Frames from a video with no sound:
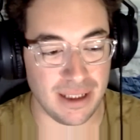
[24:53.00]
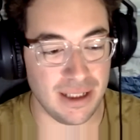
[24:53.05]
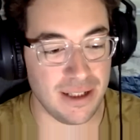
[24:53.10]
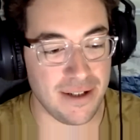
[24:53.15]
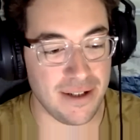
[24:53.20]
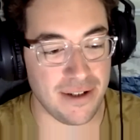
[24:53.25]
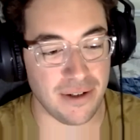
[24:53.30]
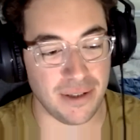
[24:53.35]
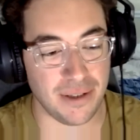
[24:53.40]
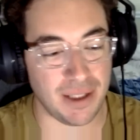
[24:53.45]

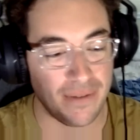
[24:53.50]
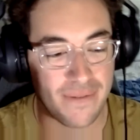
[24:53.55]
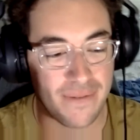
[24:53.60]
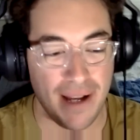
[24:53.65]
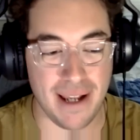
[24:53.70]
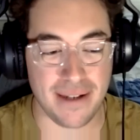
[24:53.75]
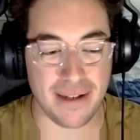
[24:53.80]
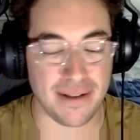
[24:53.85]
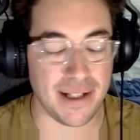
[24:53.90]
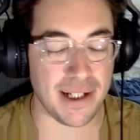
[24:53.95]
so like
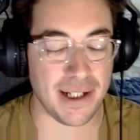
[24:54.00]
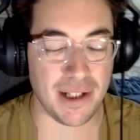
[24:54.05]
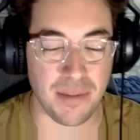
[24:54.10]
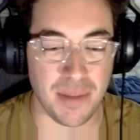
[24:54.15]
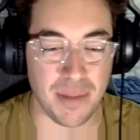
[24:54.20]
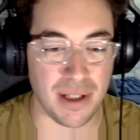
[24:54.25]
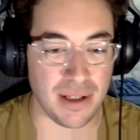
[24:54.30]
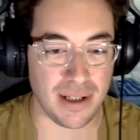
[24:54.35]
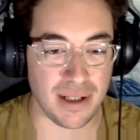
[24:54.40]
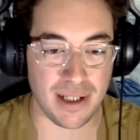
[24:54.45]
fascinating to
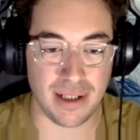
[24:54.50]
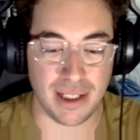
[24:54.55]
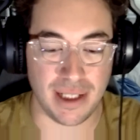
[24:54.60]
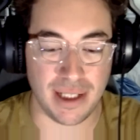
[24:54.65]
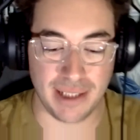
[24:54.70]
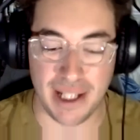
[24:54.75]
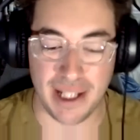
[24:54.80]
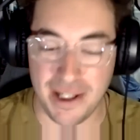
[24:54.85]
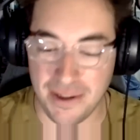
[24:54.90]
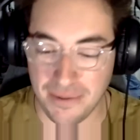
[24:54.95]
me. And like,
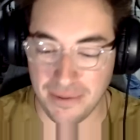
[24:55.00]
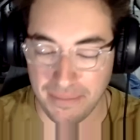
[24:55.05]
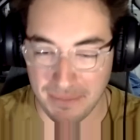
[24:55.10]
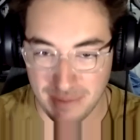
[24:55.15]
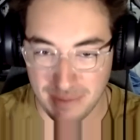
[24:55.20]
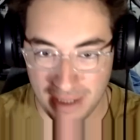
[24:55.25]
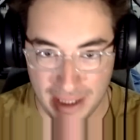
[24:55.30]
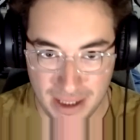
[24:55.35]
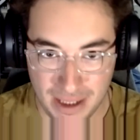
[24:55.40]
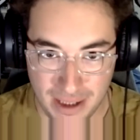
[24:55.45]
that's
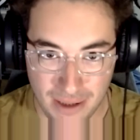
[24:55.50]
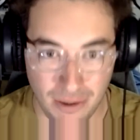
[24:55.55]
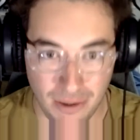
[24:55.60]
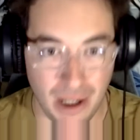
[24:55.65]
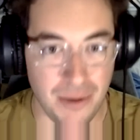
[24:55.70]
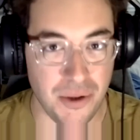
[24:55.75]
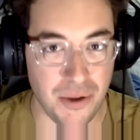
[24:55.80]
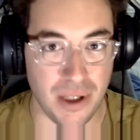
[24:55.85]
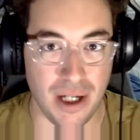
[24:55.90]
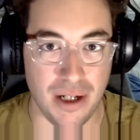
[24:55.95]
why
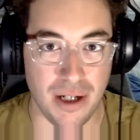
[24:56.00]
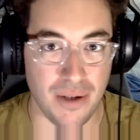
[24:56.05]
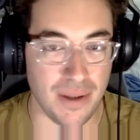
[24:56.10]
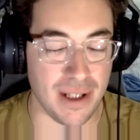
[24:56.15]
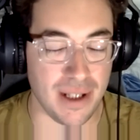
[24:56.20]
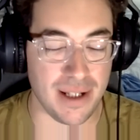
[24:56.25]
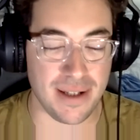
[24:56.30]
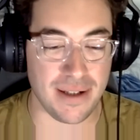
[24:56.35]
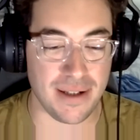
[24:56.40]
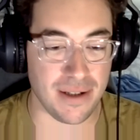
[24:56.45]
I'm trying to do
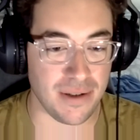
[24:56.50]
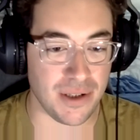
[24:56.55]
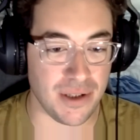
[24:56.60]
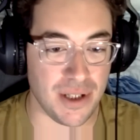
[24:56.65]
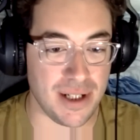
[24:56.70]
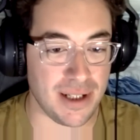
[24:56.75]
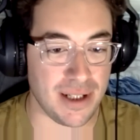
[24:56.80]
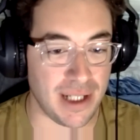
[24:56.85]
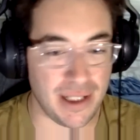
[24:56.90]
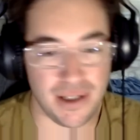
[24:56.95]
this too. And
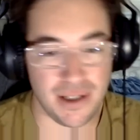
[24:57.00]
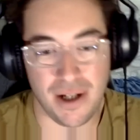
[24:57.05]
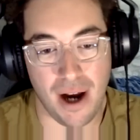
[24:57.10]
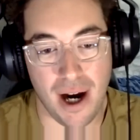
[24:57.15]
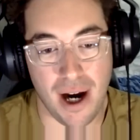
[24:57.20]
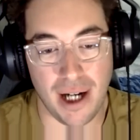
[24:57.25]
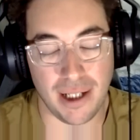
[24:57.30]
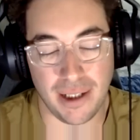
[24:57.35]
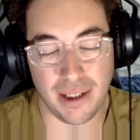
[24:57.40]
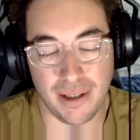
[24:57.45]
just like
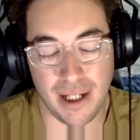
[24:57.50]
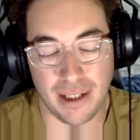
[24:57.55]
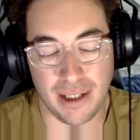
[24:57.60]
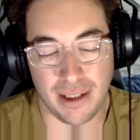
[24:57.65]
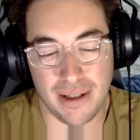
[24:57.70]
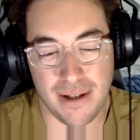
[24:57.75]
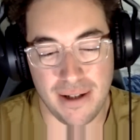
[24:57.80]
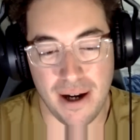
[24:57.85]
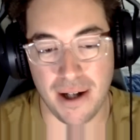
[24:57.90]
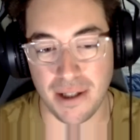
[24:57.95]
talk, I
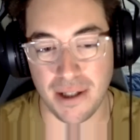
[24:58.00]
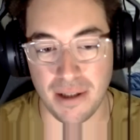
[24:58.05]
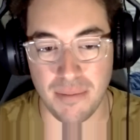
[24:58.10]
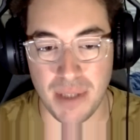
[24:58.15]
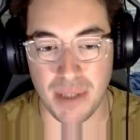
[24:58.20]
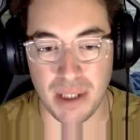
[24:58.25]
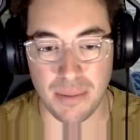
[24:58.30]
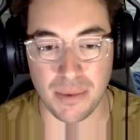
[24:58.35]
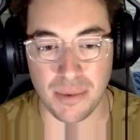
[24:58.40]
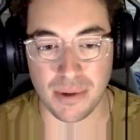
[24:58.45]
like talking to
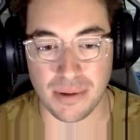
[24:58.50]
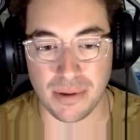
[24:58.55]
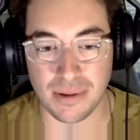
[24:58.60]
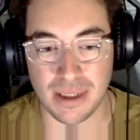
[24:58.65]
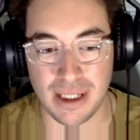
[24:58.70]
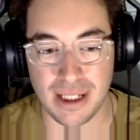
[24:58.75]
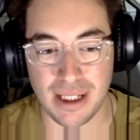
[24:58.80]
people,